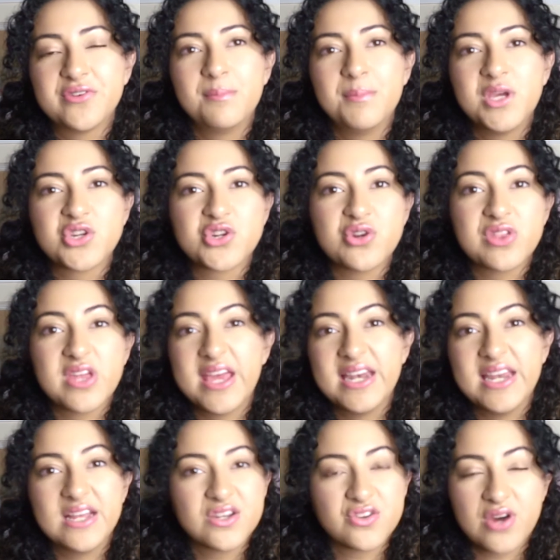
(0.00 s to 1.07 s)
make sure that
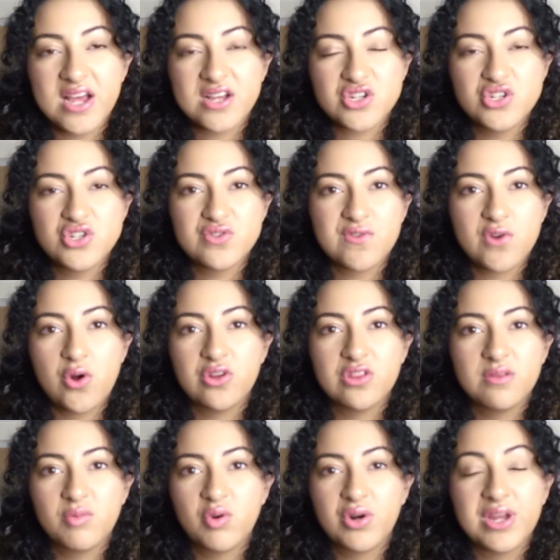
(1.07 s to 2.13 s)
any interactions you've got in
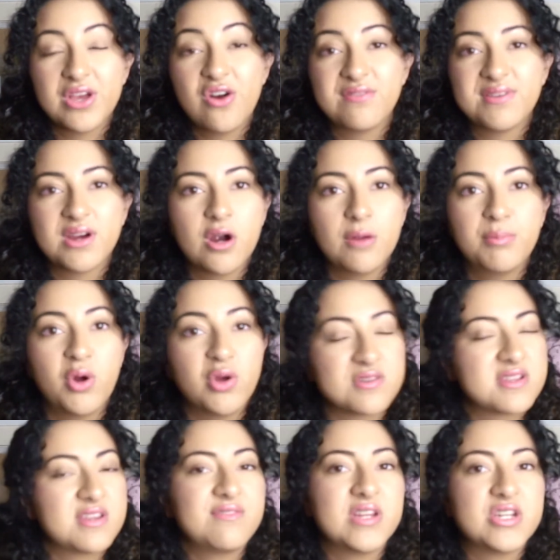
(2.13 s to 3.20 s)
the morning of it are
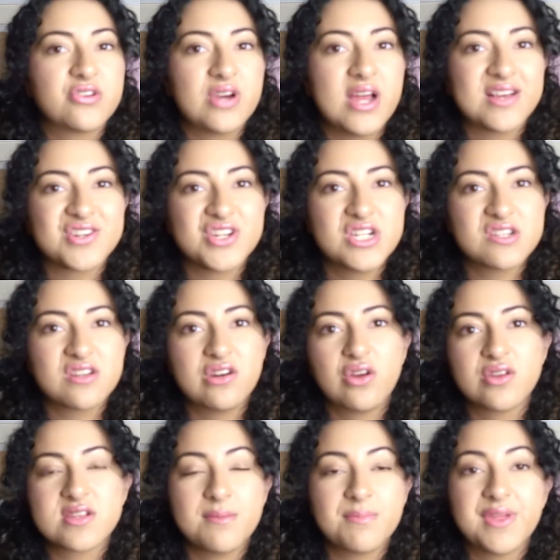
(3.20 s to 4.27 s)
positive interactions and
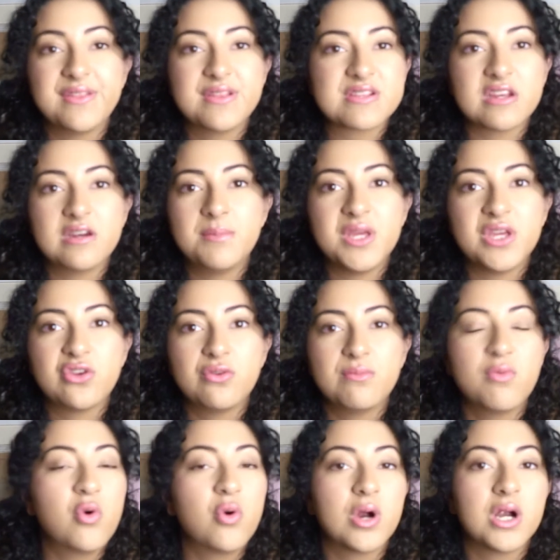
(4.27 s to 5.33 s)
not something that's going to make you
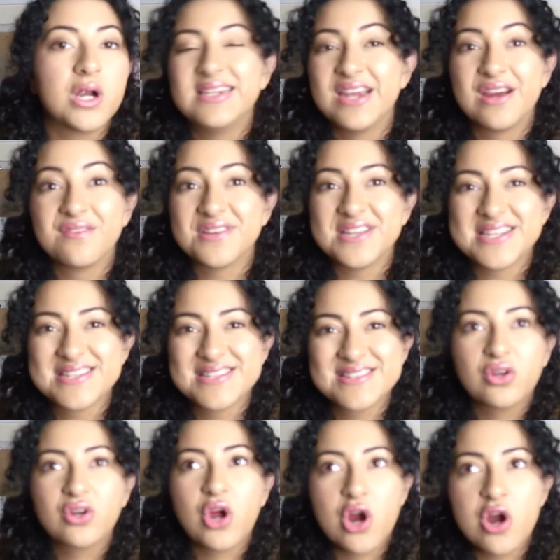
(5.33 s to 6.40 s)
more
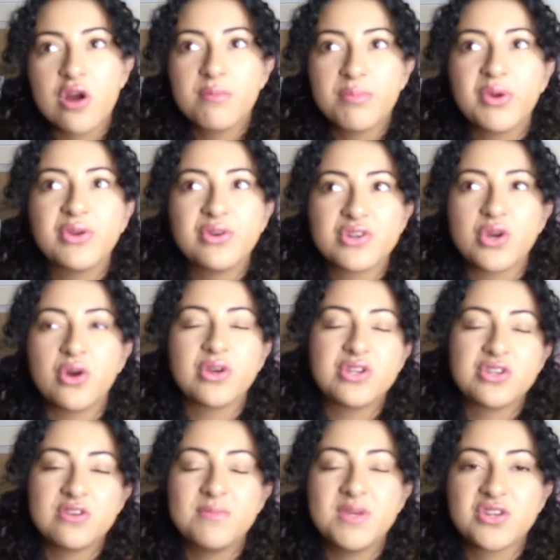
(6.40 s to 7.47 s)
nervous. Curb who you're talking
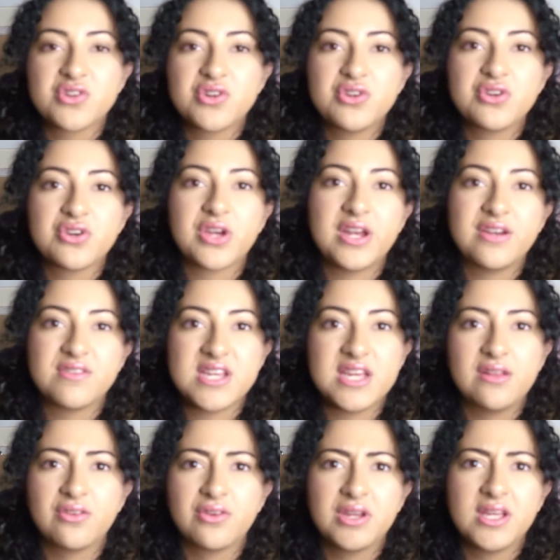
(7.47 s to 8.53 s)
to, make sure you're kind of
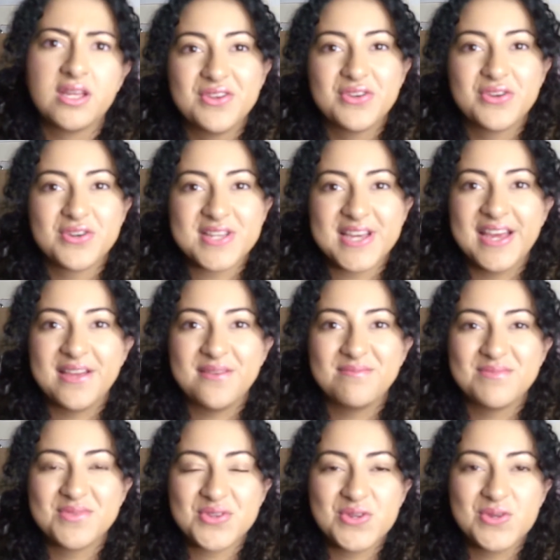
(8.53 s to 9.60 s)
tailoring your
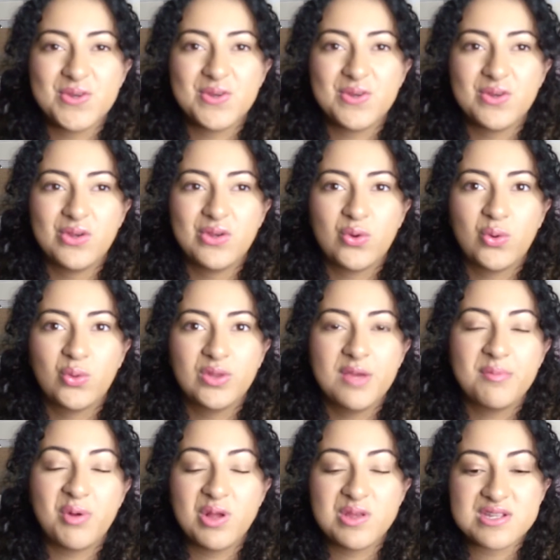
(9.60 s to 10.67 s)
time to only
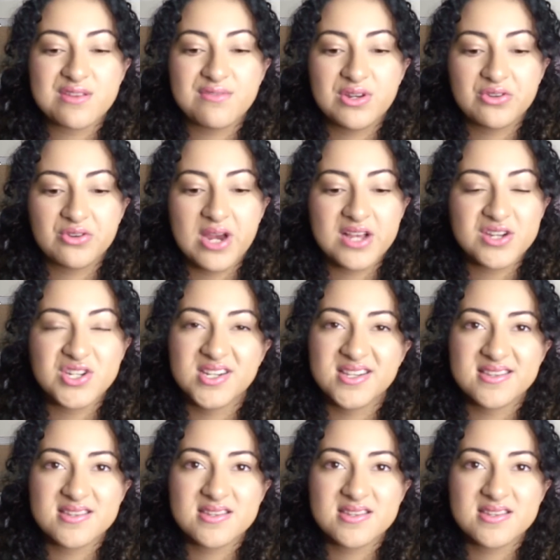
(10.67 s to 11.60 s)
positive interactions